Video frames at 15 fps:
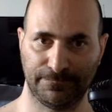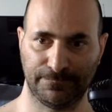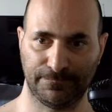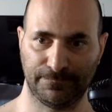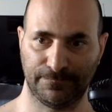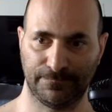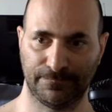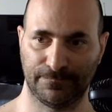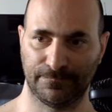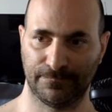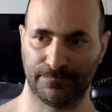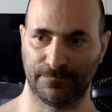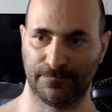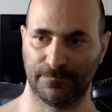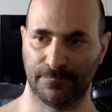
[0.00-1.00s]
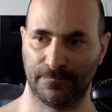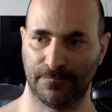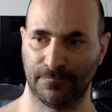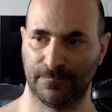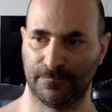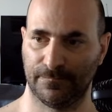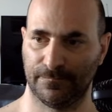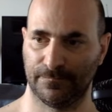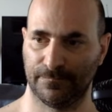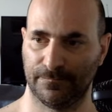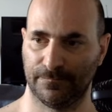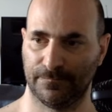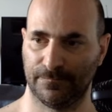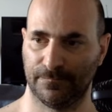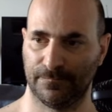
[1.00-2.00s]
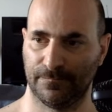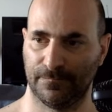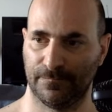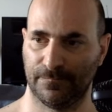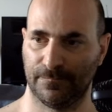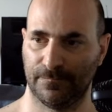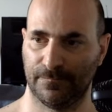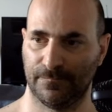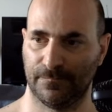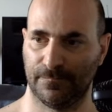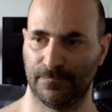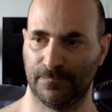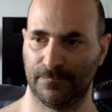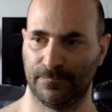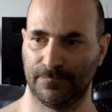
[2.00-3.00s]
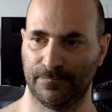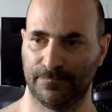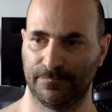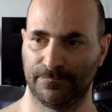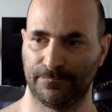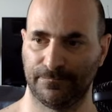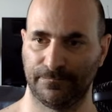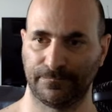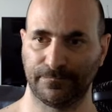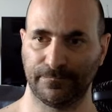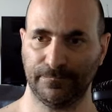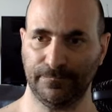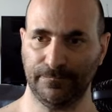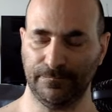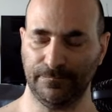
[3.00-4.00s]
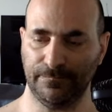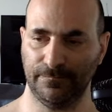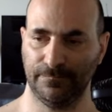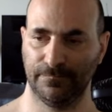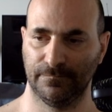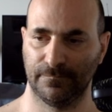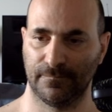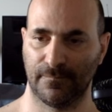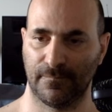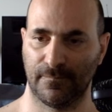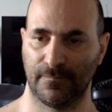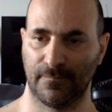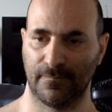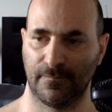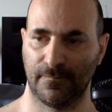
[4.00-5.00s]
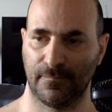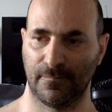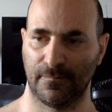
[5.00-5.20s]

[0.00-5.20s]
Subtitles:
Nothing is said.